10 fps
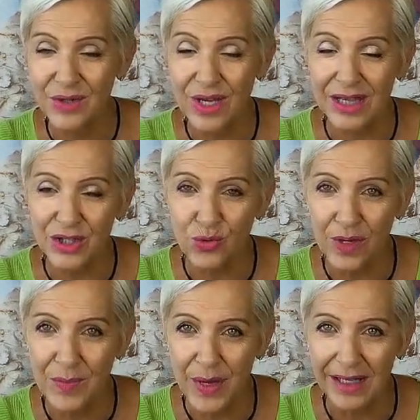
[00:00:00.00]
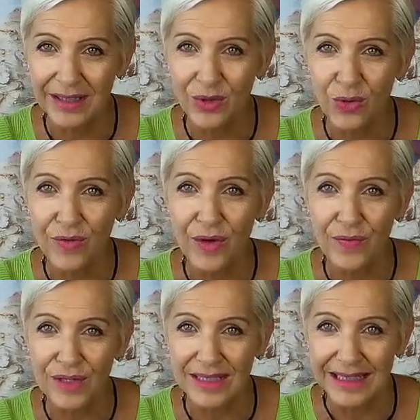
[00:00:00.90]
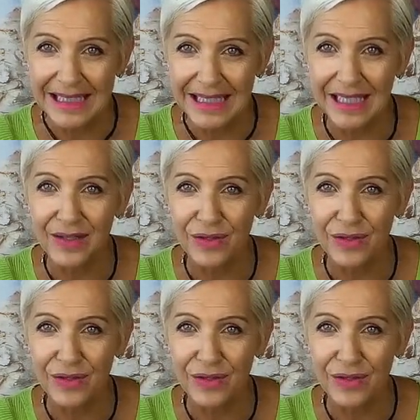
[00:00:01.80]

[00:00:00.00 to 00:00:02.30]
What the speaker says: to hit the join button or the very first link in